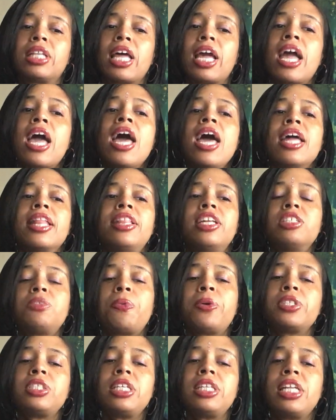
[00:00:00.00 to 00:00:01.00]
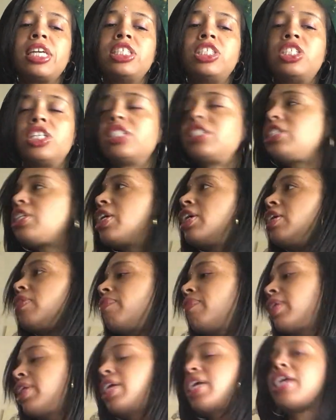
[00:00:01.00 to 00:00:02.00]
Like, this person, they just
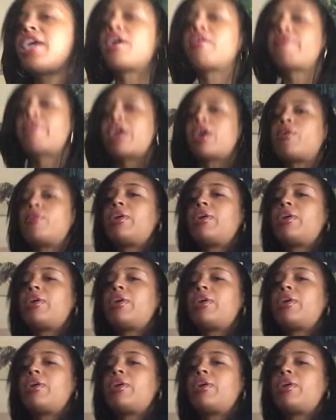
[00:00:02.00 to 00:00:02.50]
couldn't really get right.